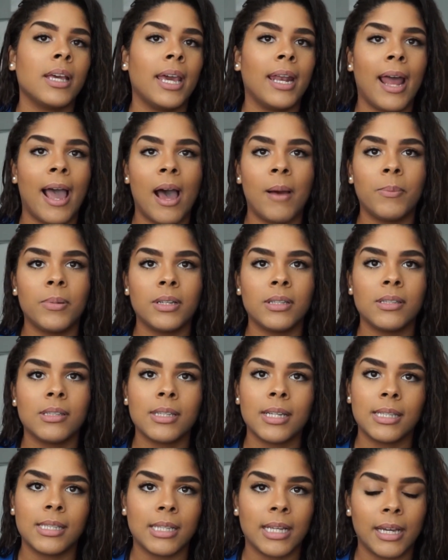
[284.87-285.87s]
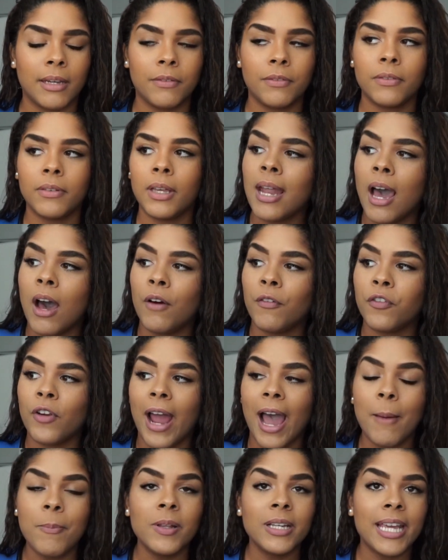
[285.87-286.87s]
It happens, it's life. Now for
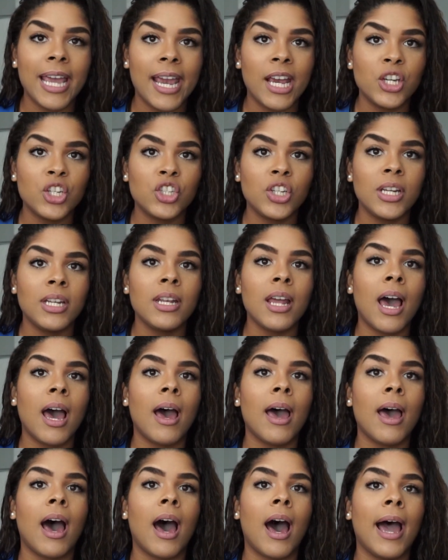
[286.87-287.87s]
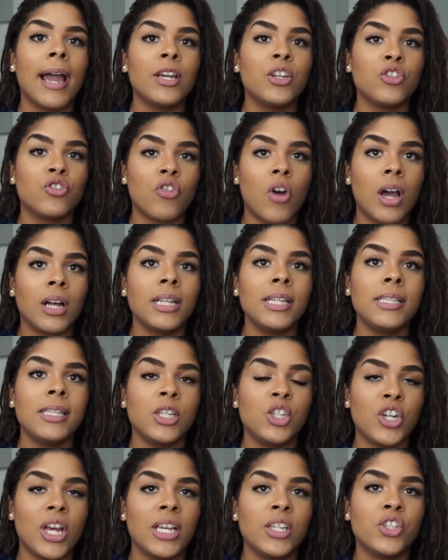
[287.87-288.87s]
application, I strongly
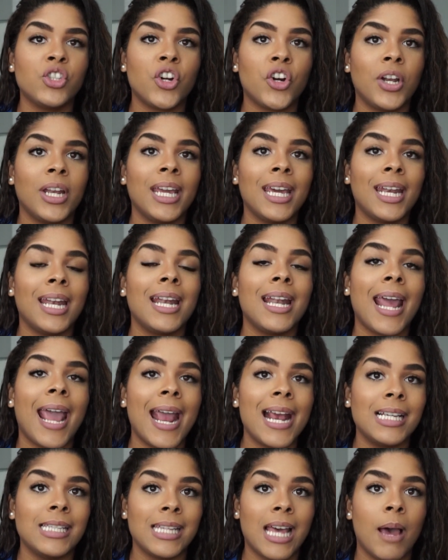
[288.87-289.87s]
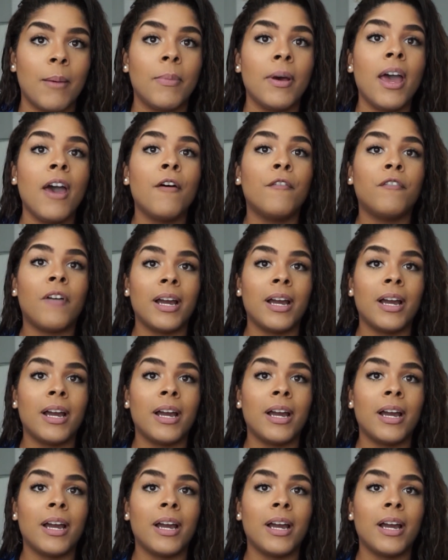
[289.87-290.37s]
suggest turning it in ASAP.